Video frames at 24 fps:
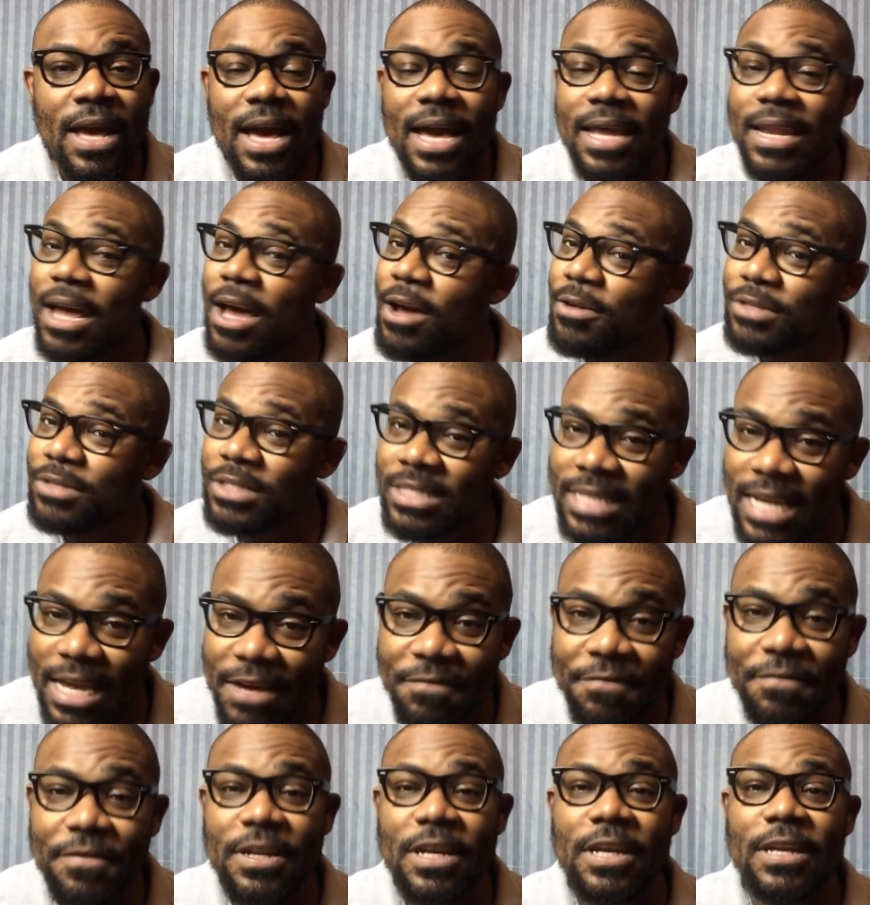And I'll
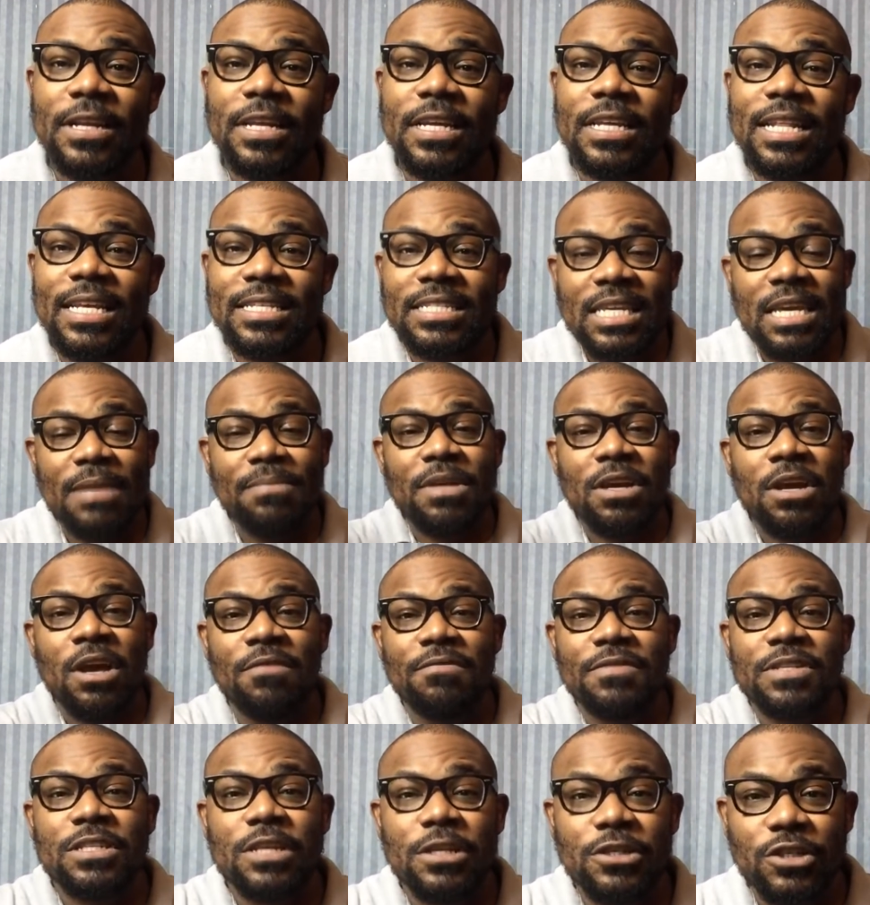definitely, let's keep the
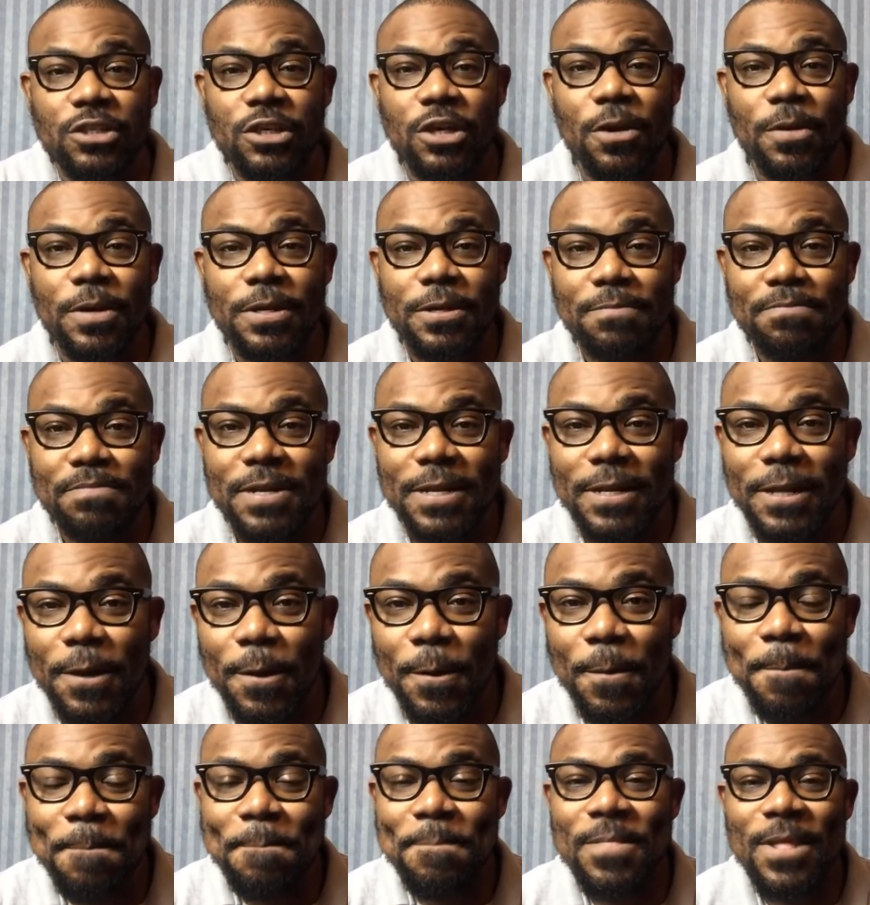conversation going on
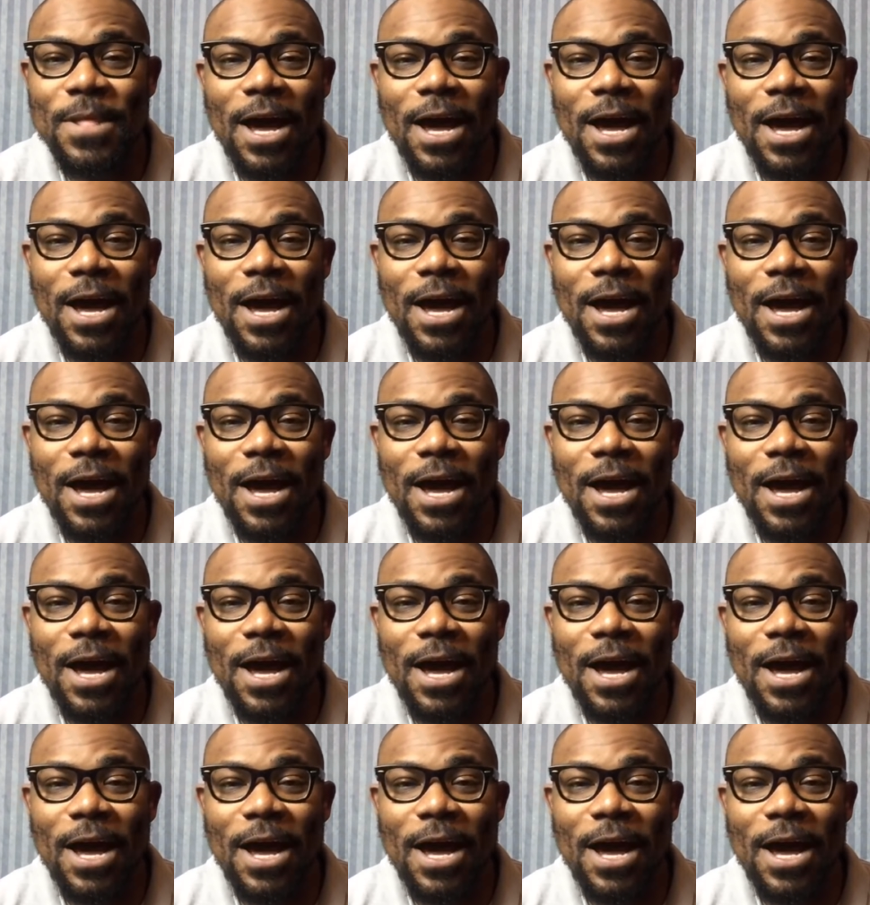below.